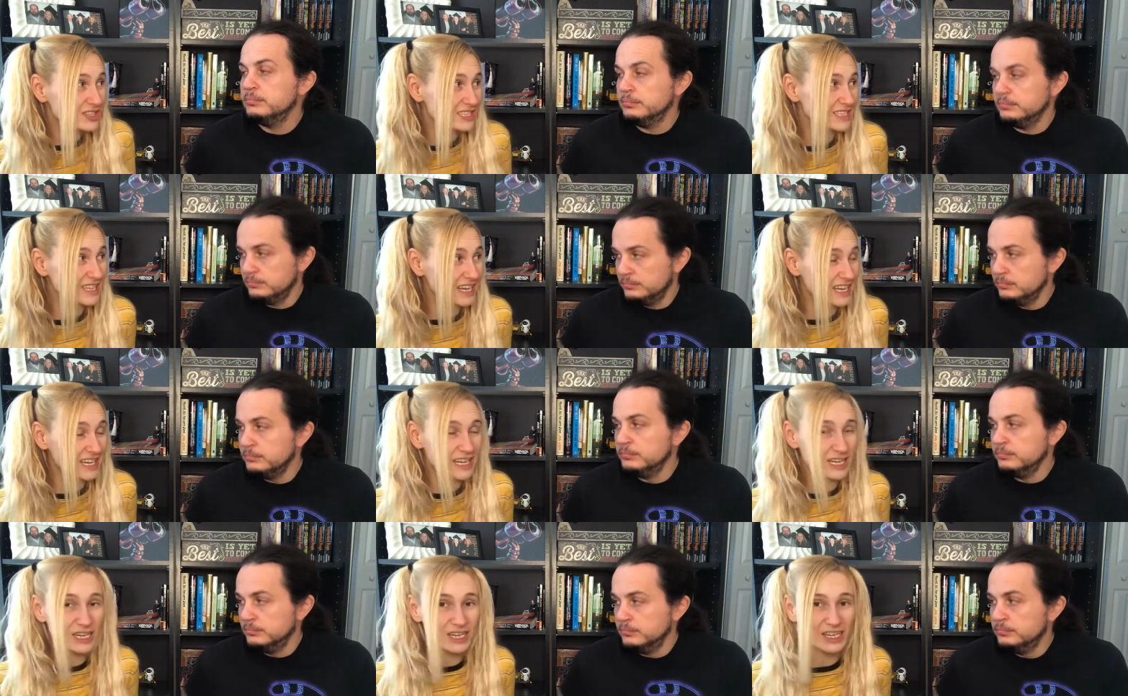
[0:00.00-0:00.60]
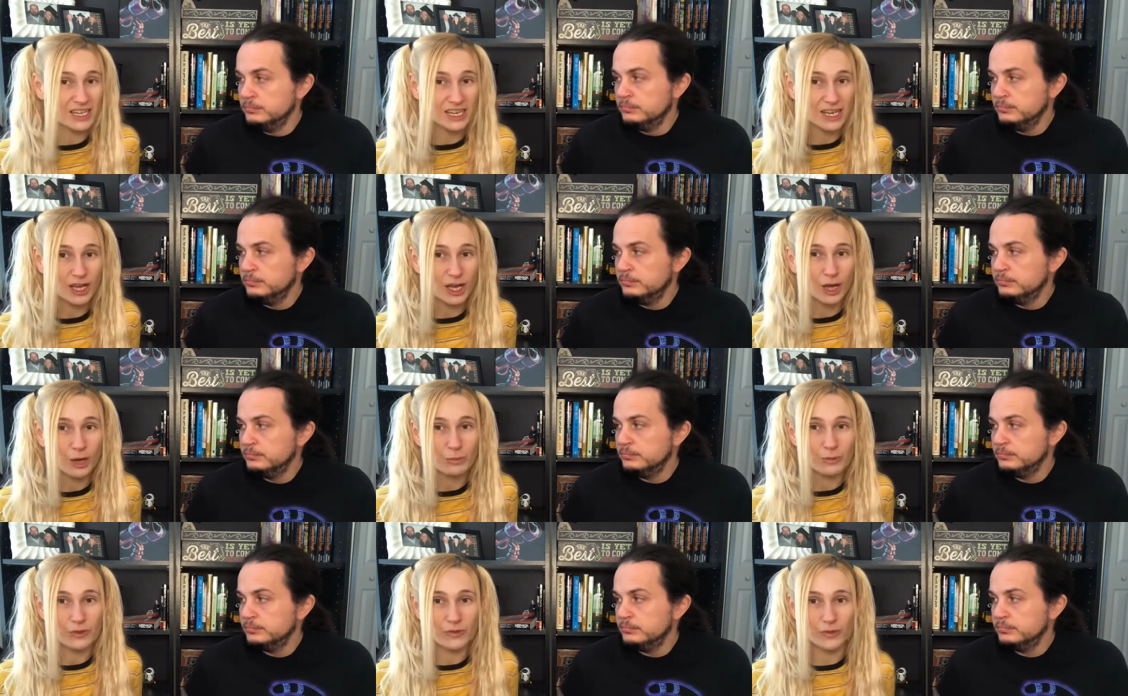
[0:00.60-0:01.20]
Speaker 1: dating. Mm-hmm
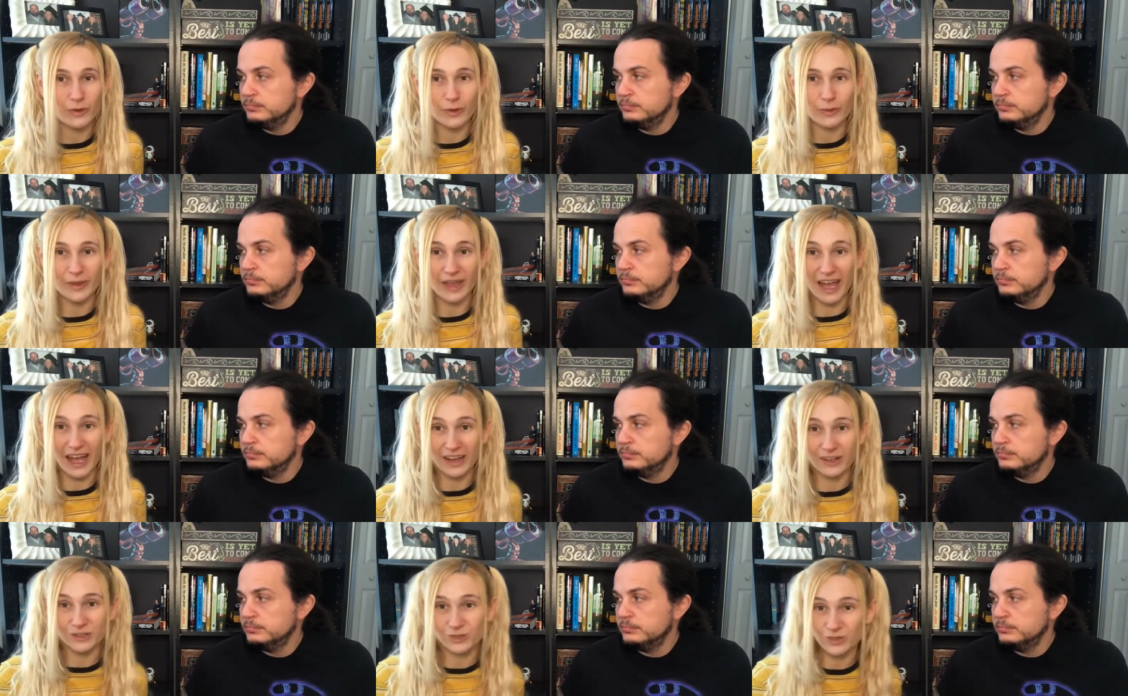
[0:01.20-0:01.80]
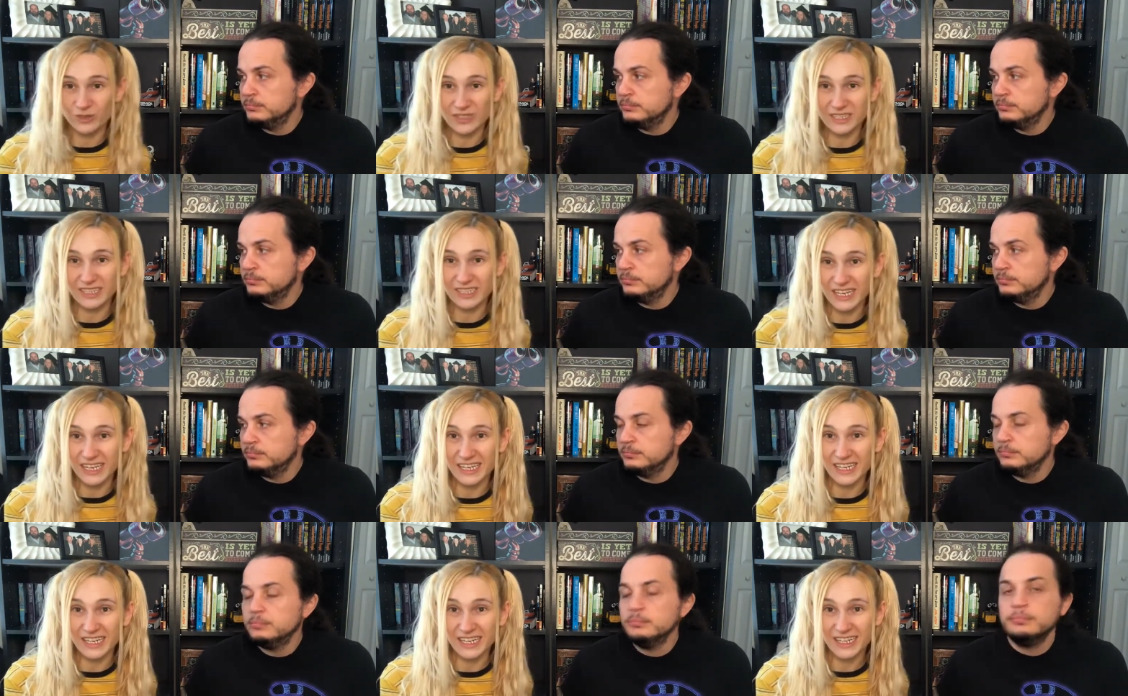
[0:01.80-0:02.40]
before we actually
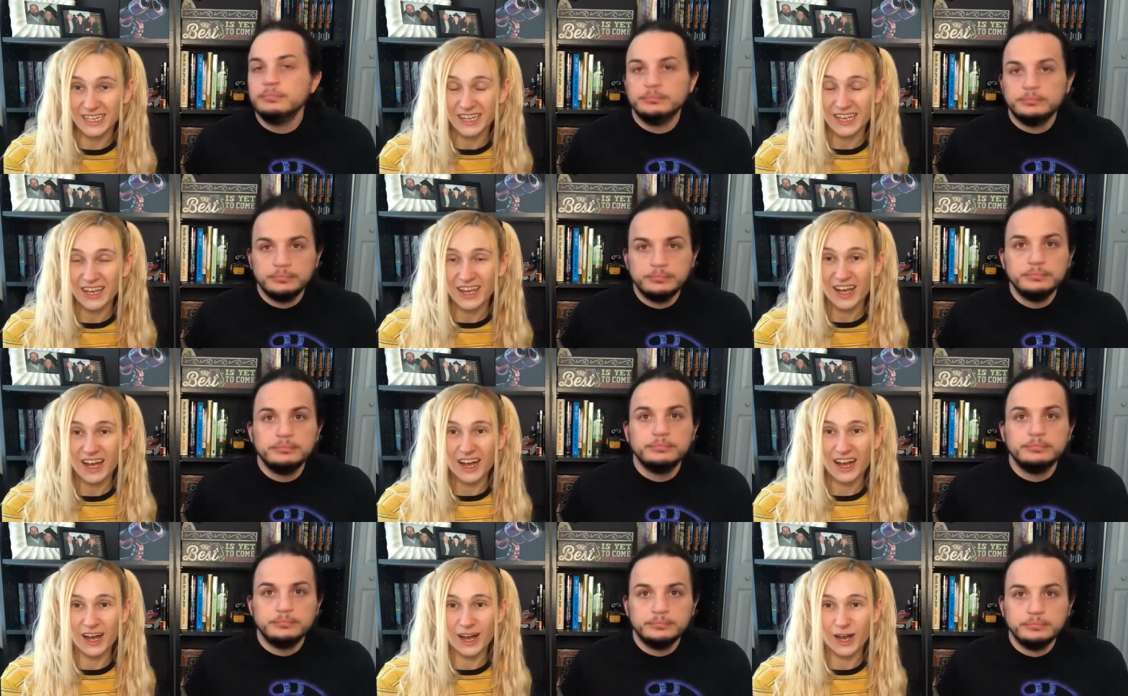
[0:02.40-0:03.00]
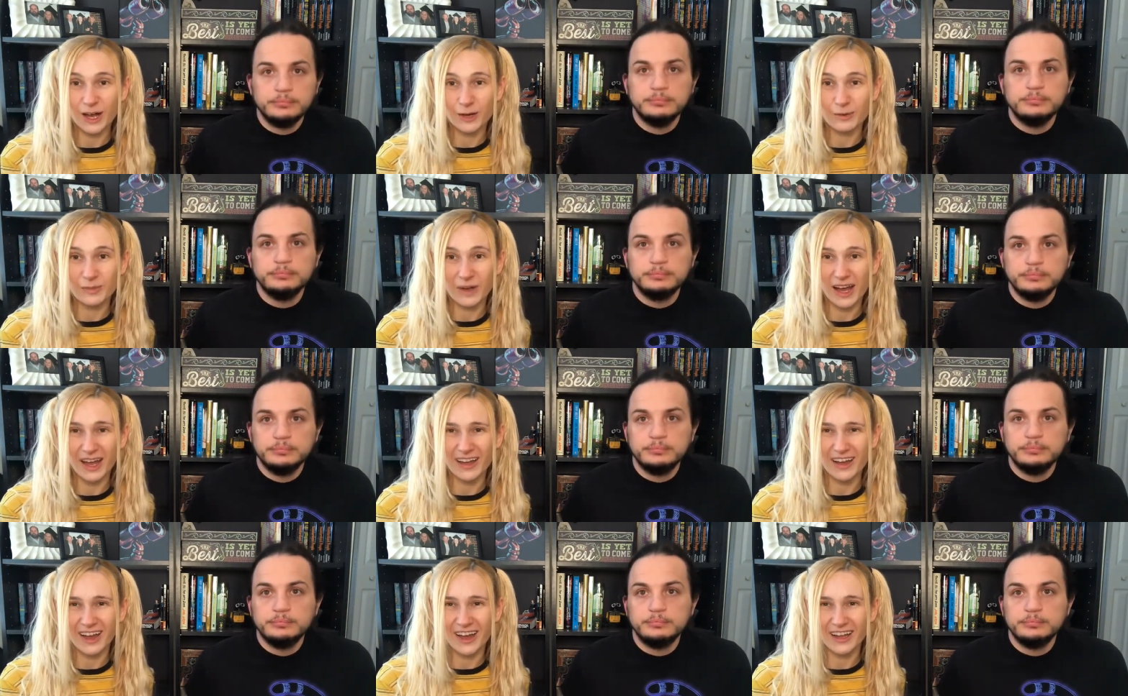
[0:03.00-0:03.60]
dated. Um, I
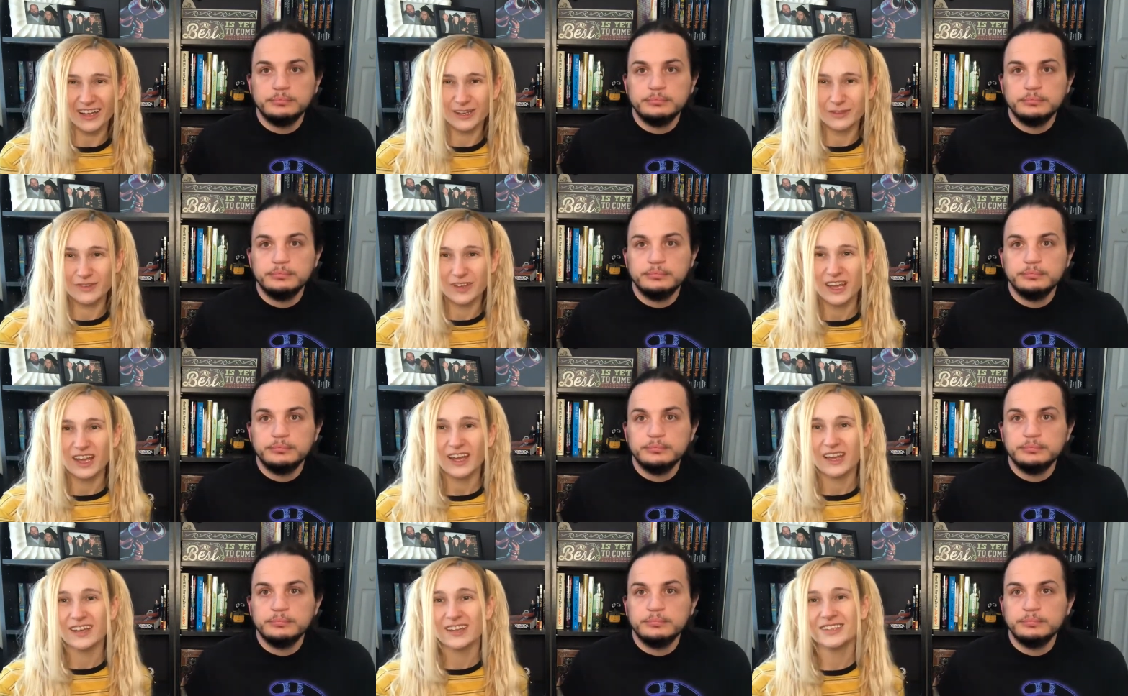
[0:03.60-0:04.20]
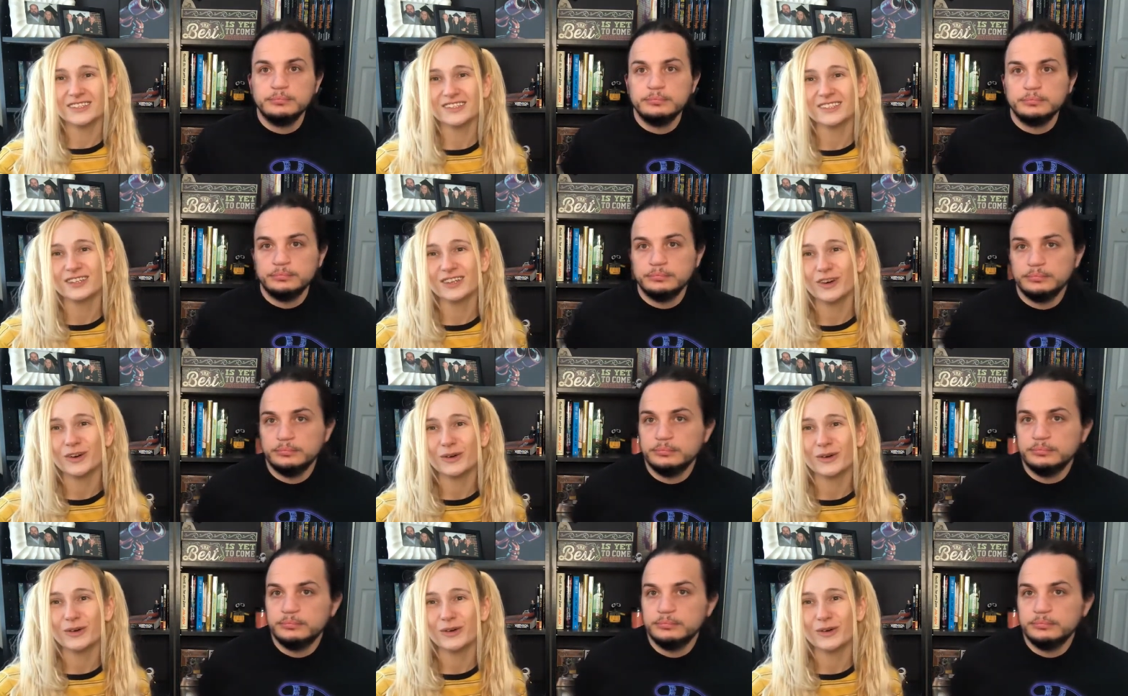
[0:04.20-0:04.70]
kind of because you know